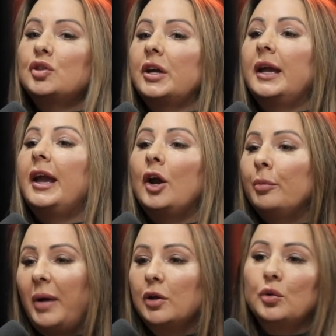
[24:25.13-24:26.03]
don't care
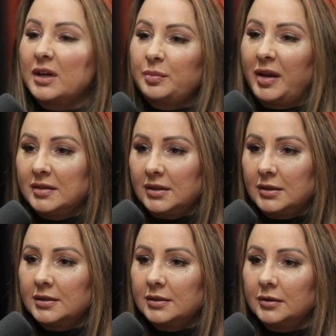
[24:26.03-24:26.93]
about your
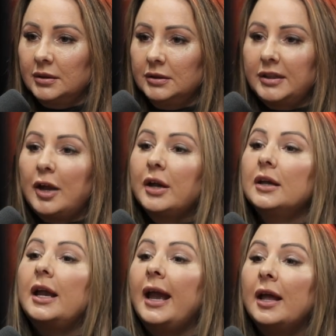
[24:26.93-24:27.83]
expenses? They
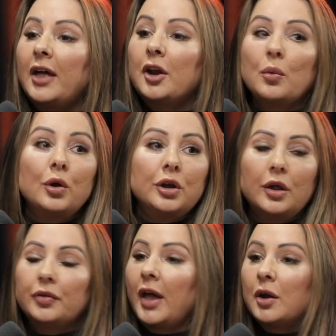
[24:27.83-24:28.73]
don't care. They don't want
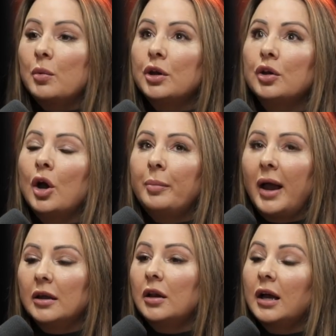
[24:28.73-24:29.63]
to know
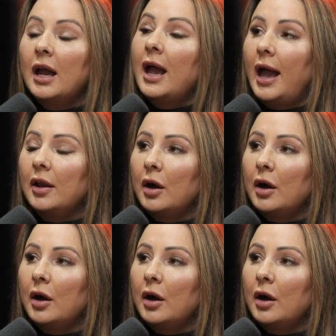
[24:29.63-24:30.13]
about, like, and